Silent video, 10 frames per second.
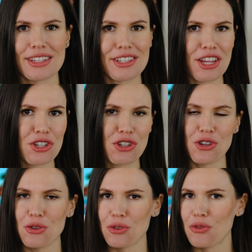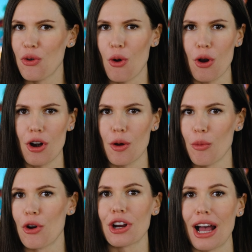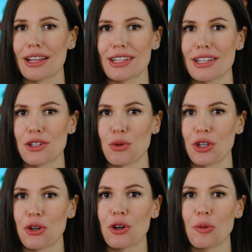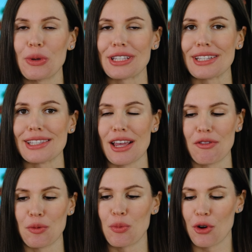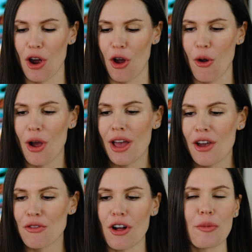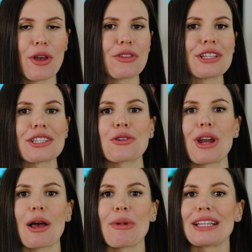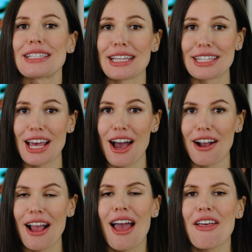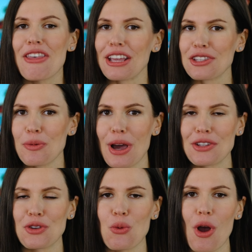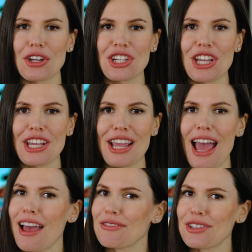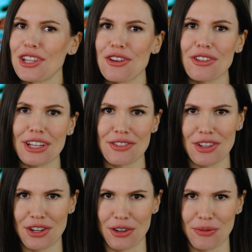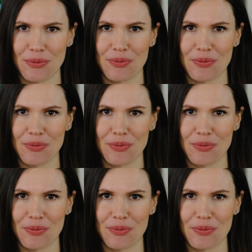Stay tuned for more content with the Google Pixel seven Pro. Follow me on Instagram and TikTok. Thank you so much for watching, and see you in the next video!